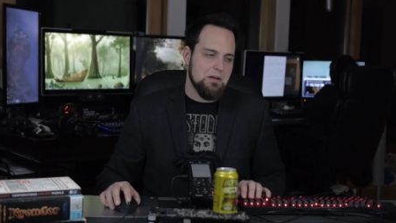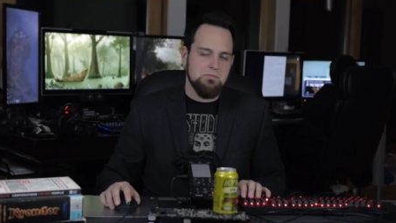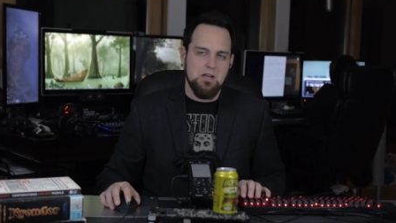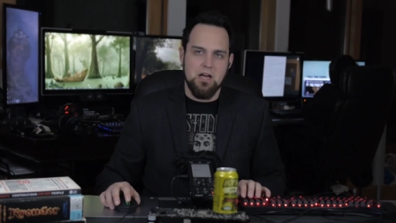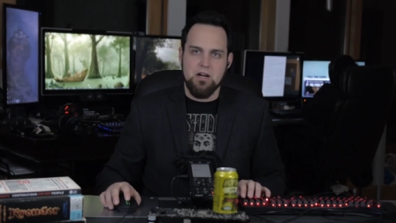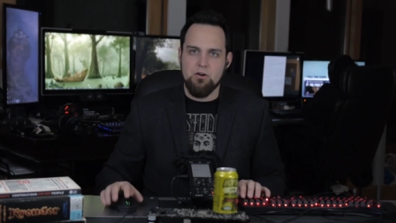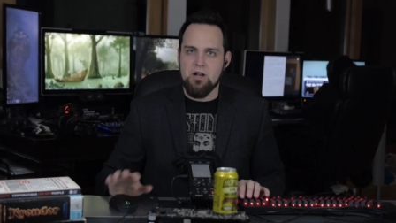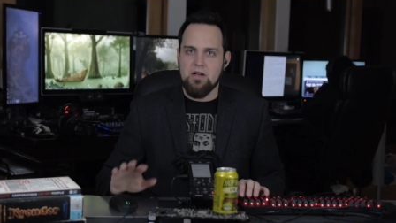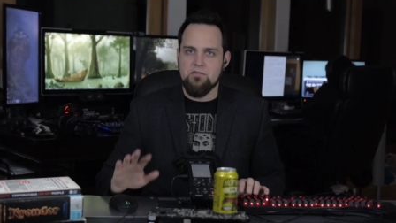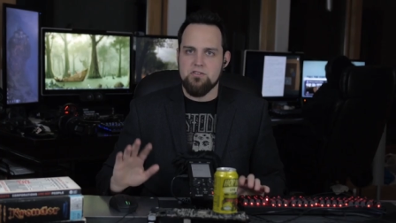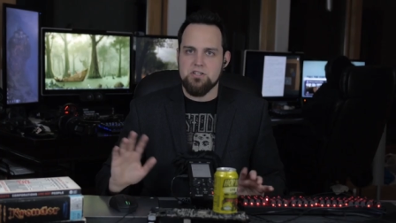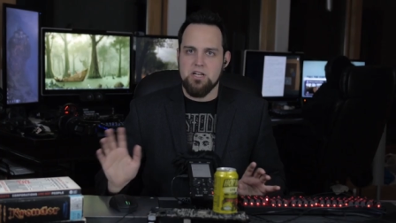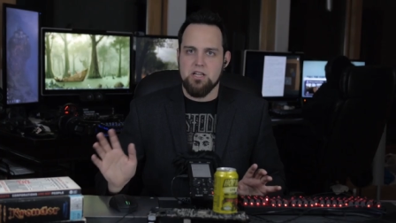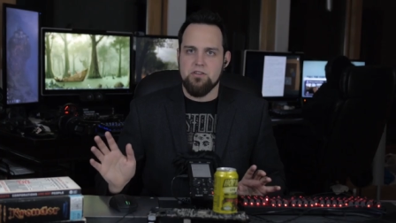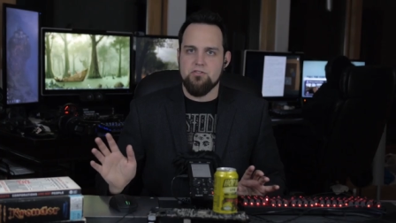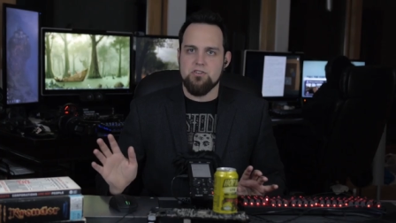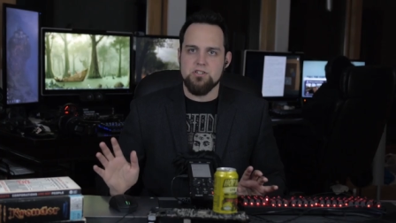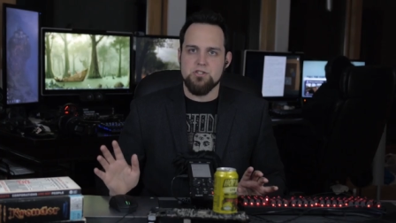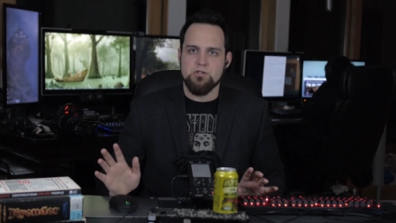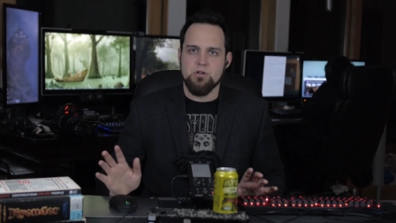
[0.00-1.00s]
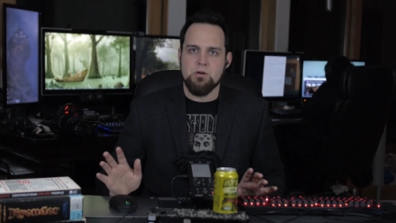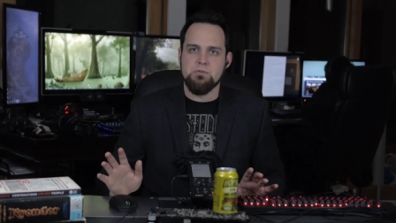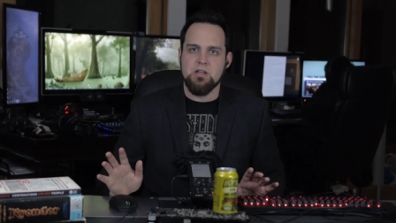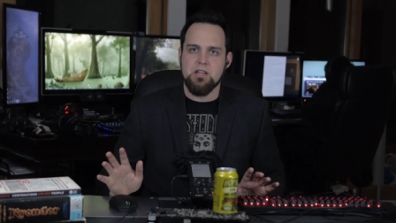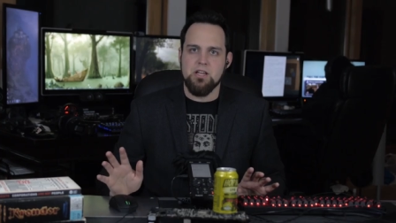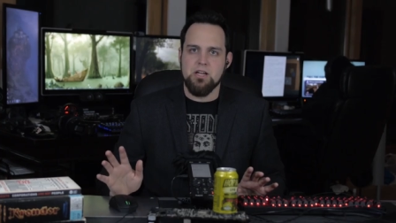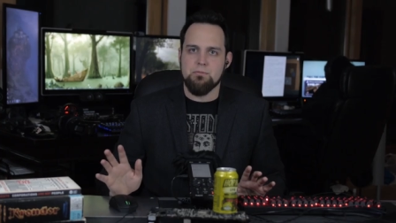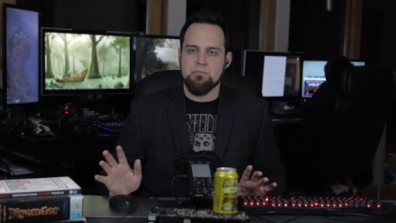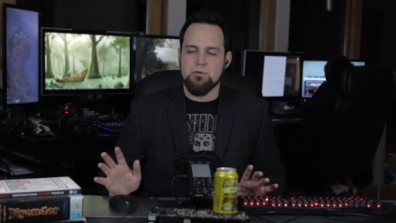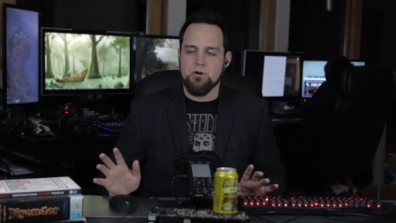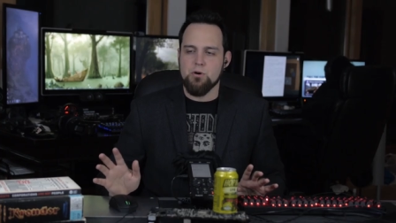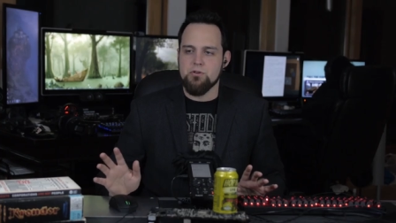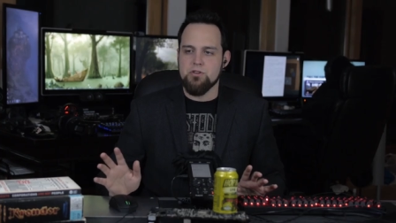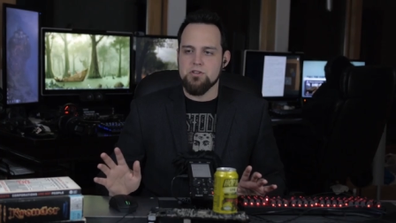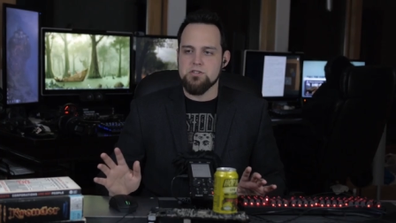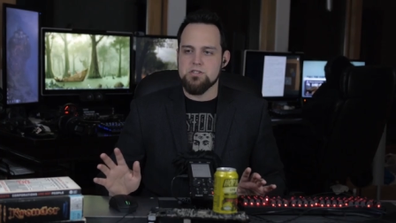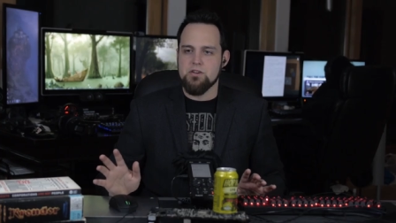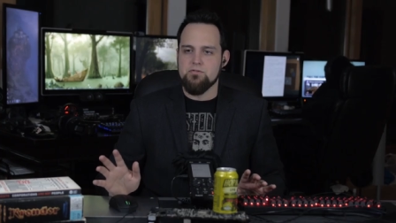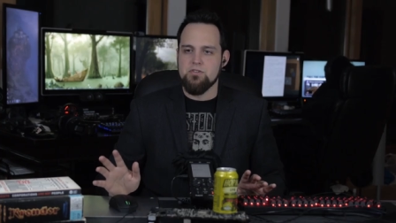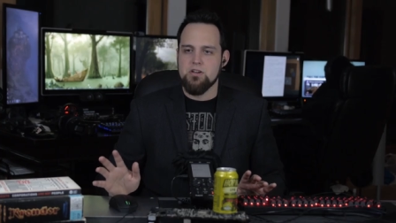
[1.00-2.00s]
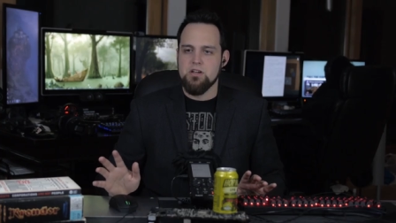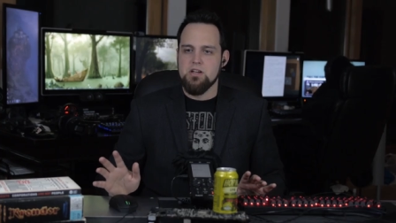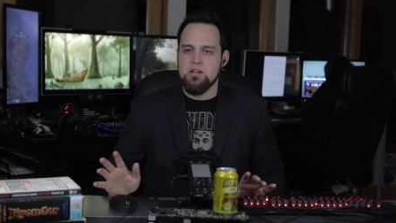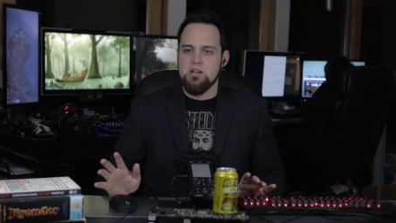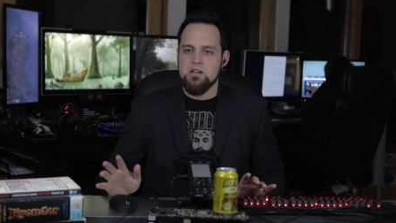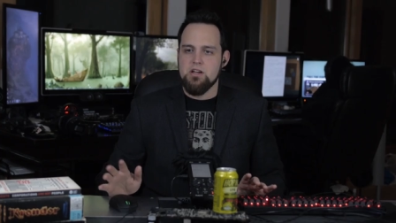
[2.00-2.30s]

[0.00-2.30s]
mean, I'm, I do not have a television, so I'm not like a pro on this stuff.